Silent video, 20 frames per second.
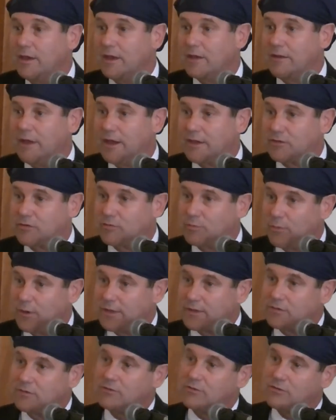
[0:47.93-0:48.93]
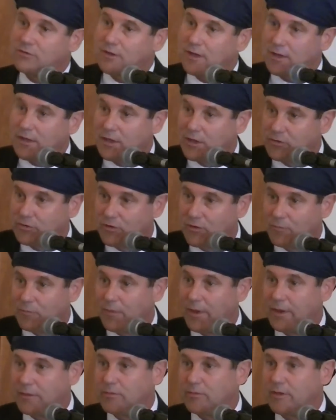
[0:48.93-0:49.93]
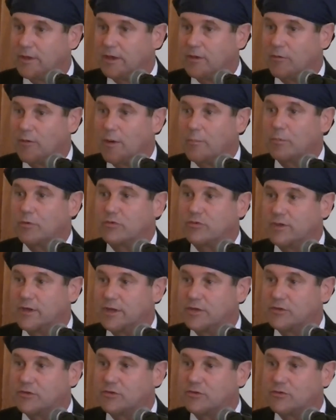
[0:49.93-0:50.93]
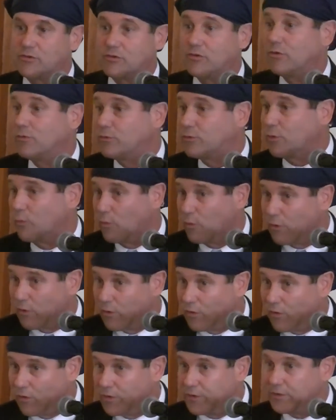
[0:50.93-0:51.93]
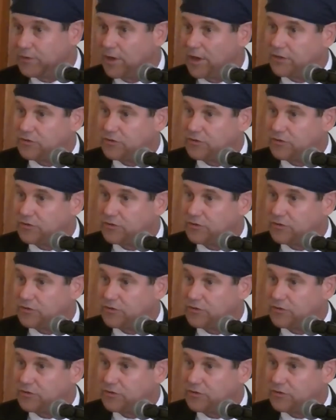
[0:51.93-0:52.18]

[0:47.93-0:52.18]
And that's what Sikhism, I think, represents to the world,